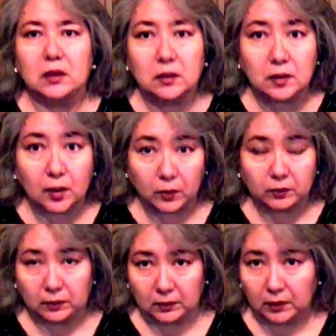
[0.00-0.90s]
So,
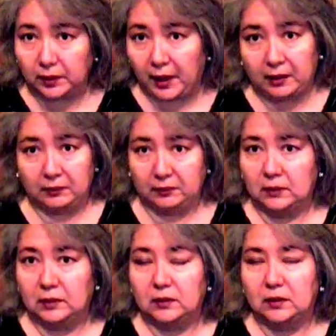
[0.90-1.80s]
okay,
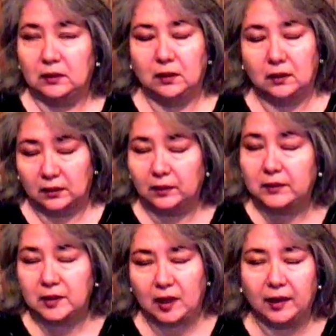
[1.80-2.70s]
it
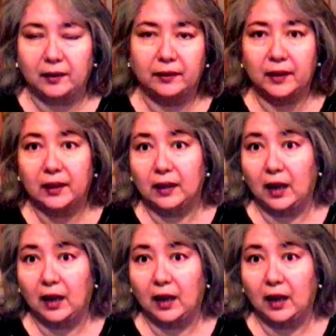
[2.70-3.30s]
was tiring.